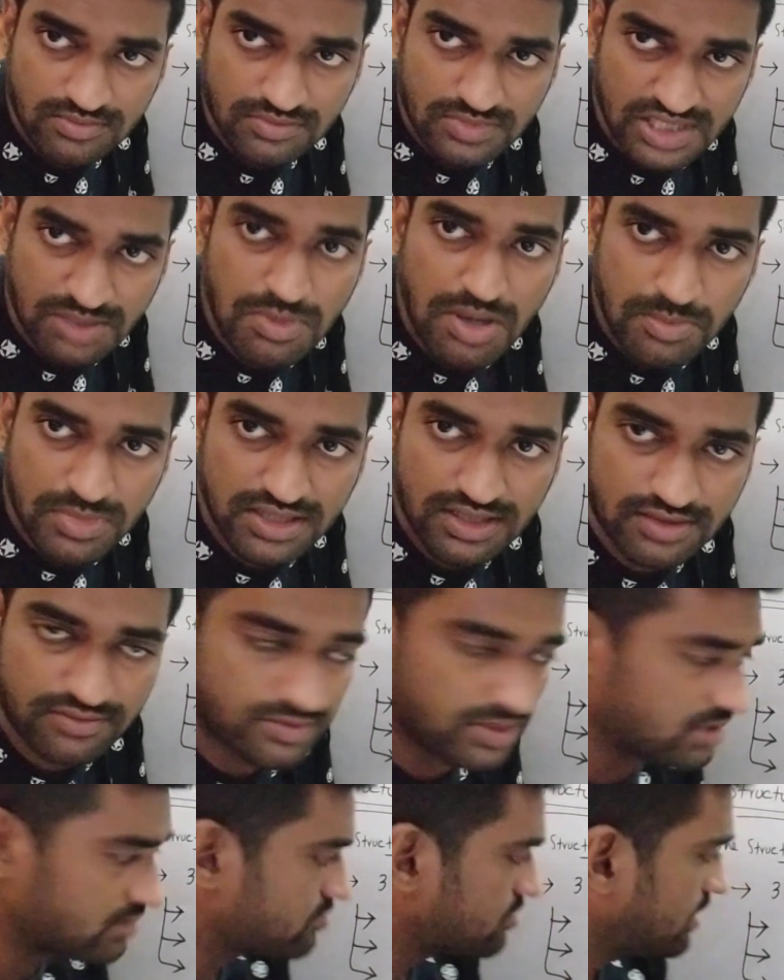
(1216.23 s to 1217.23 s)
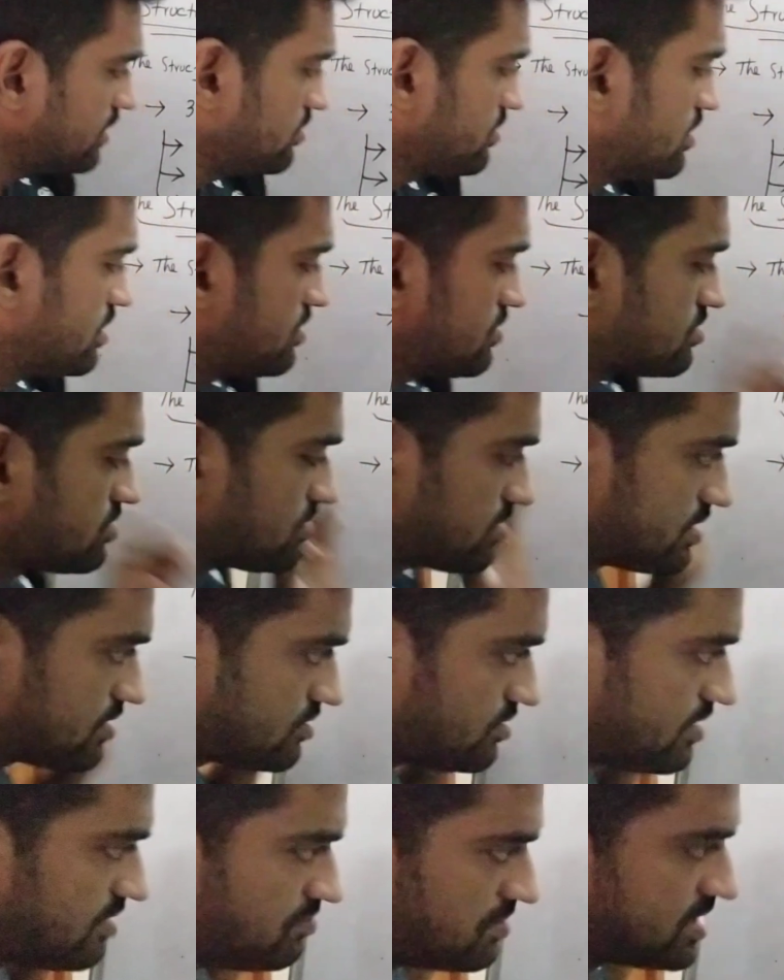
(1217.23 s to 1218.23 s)
Remember that one, right? So
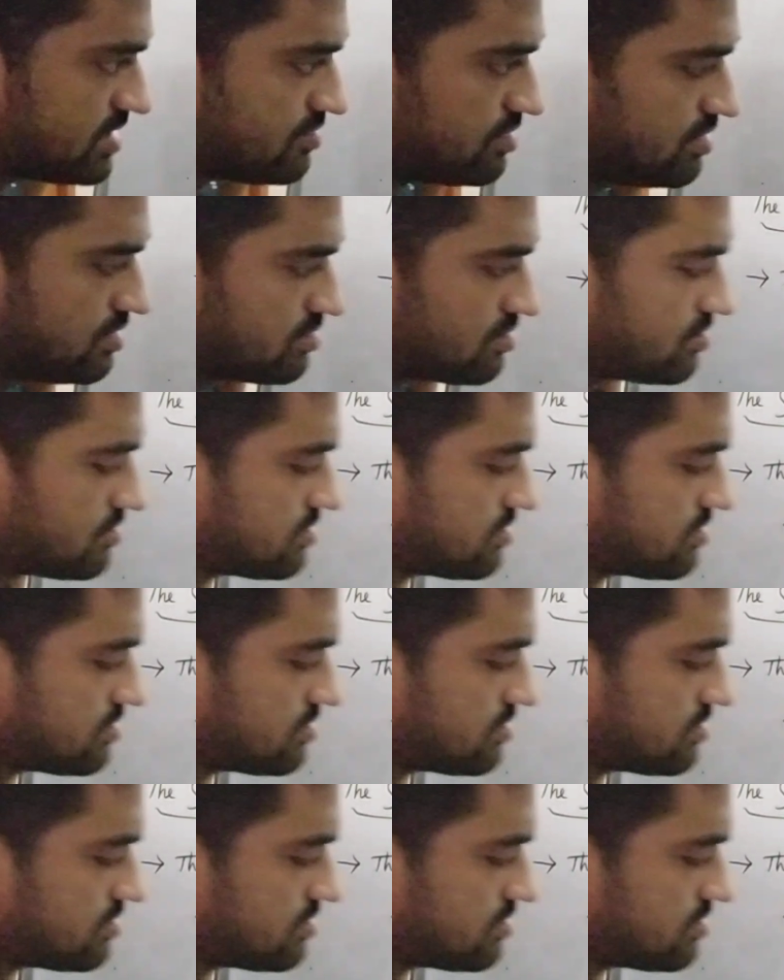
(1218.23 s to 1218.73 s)
stems. So